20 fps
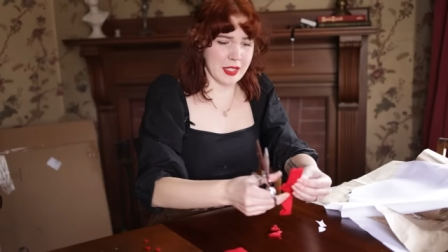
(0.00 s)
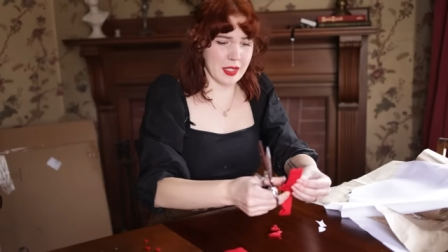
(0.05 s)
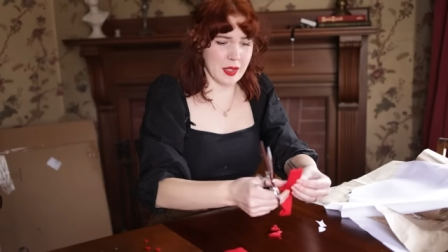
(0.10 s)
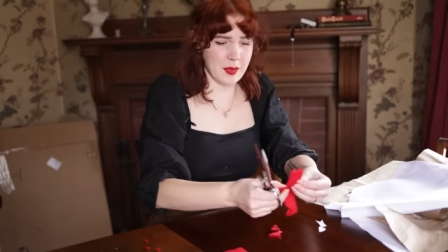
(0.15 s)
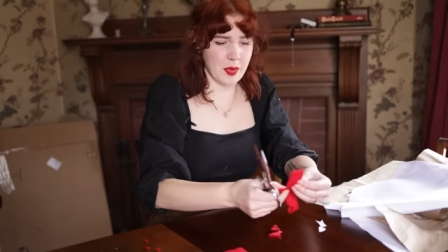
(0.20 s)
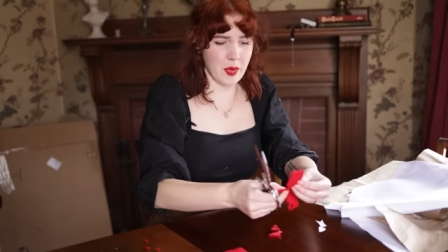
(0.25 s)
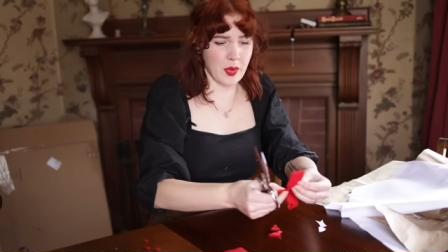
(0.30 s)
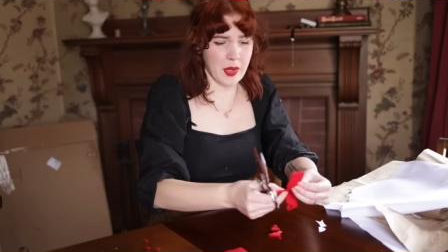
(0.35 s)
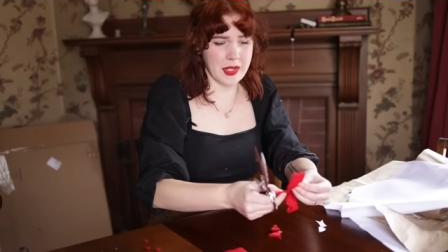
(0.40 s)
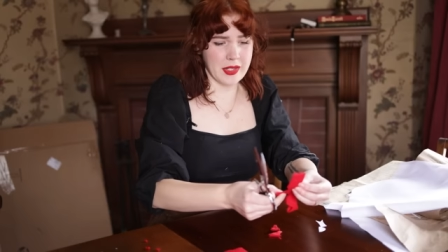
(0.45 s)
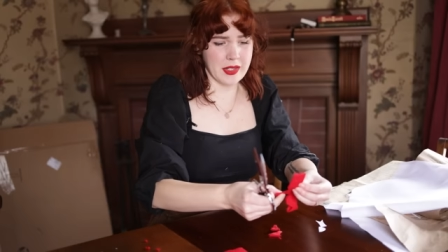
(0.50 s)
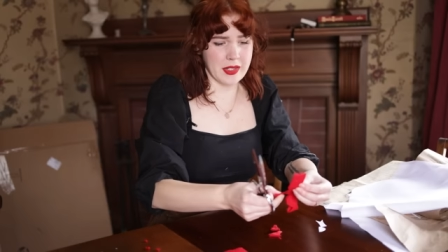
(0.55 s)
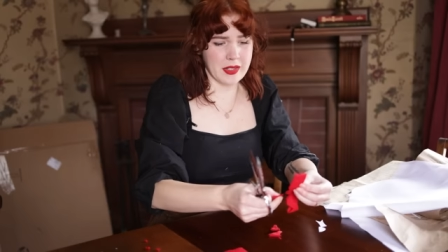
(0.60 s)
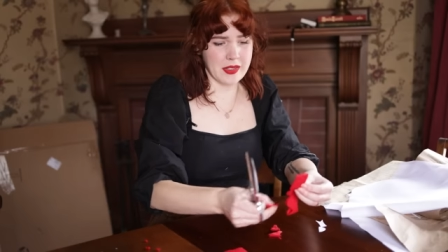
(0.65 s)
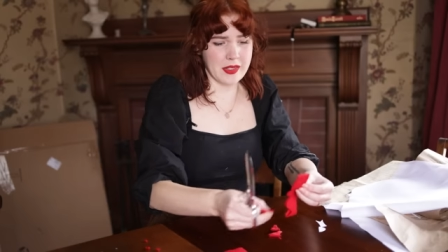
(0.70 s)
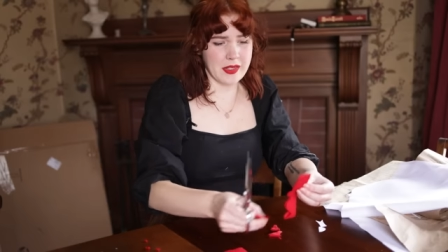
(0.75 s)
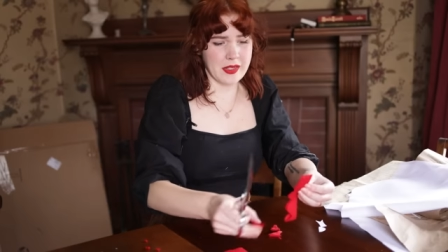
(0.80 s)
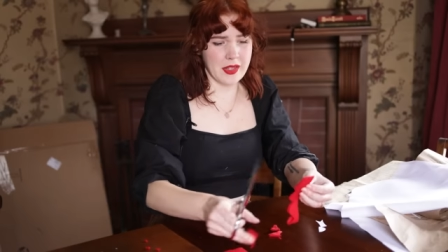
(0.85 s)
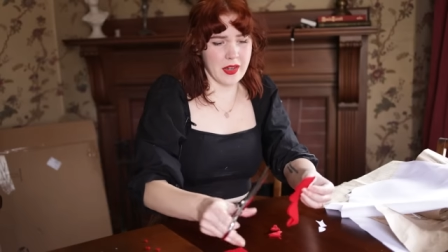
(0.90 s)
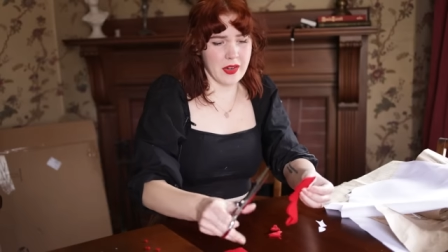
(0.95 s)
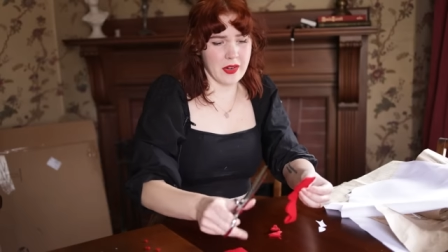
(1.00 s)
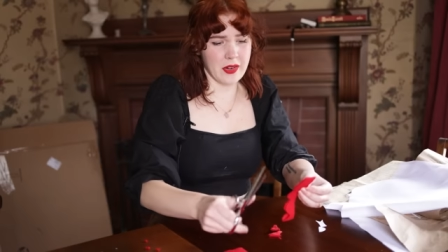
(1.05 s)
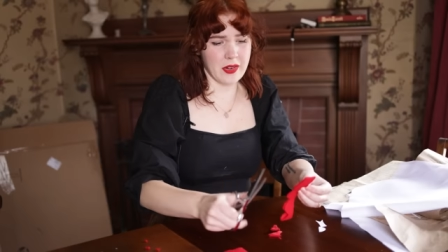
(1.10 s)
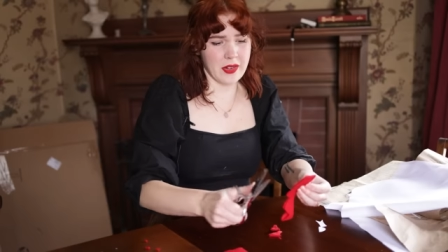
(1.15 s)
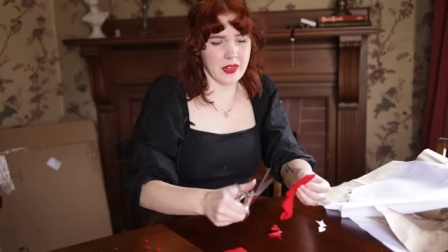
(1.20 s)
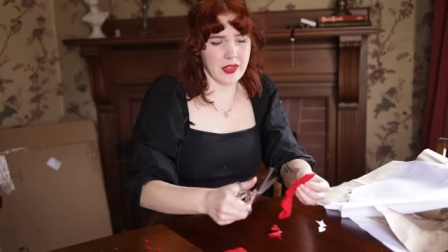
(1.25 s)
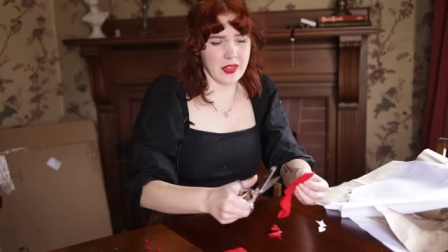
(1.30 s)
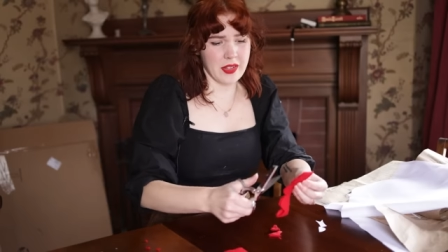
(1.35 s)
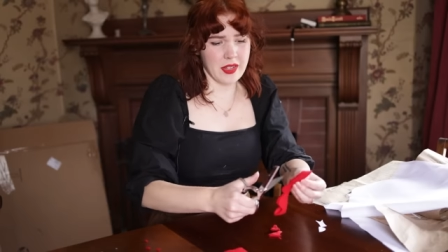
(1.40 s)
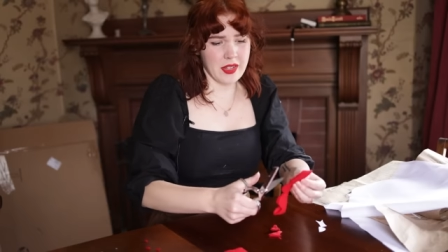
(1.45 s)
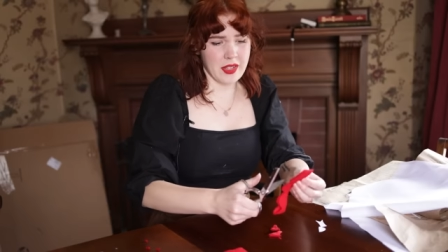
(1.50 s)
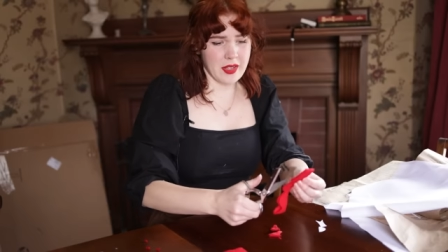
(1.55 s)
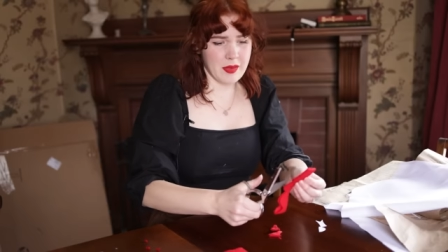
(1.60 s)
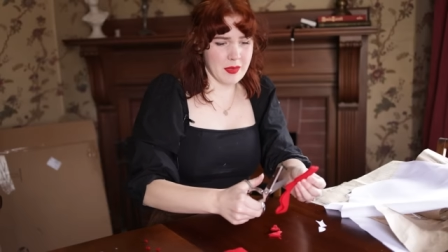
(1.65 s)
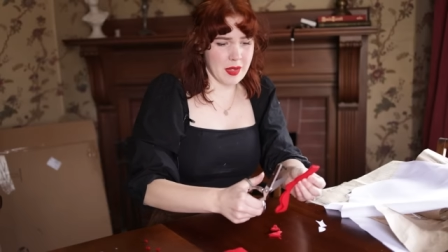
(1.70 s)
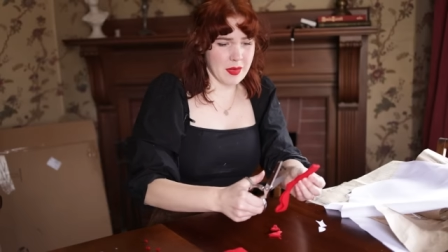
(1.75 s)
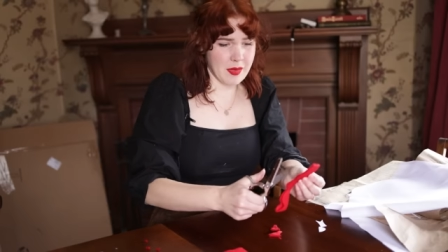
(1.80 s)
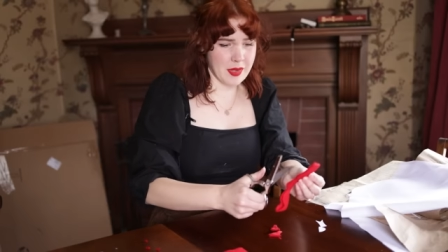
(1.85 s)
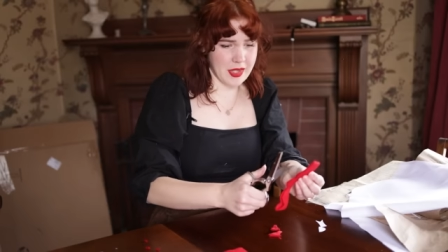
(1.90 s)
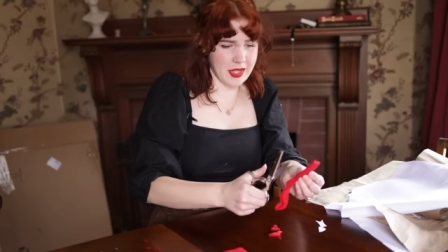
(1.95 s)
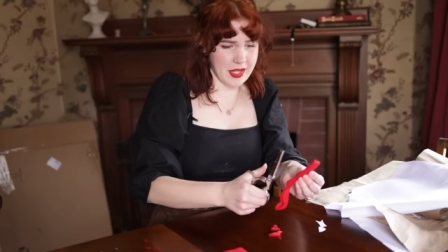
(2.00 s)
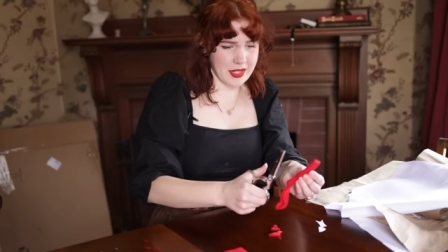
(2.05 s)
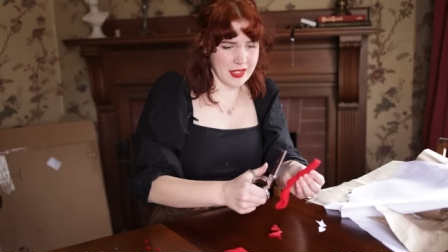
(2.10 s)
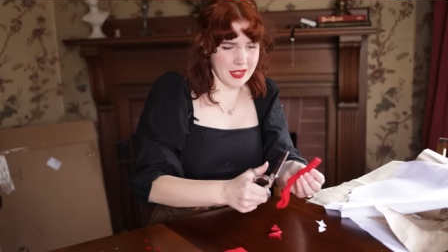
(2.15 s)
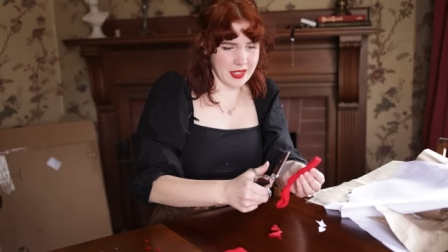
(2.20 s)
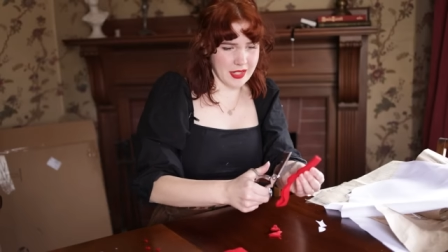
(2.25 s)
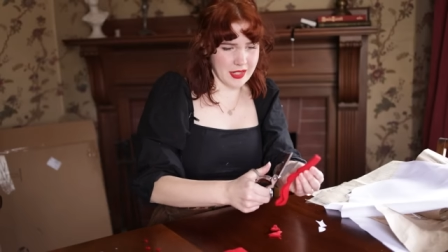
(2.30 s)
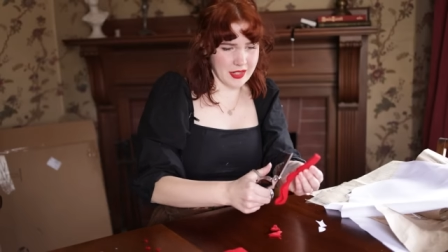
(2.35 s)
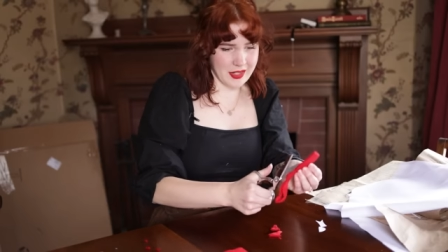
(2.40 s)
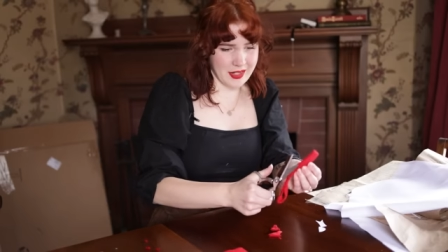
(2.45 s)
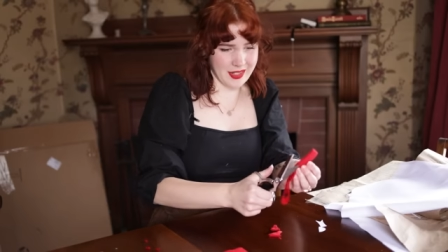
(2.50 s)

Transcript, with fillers: disappointed, so maybe they did.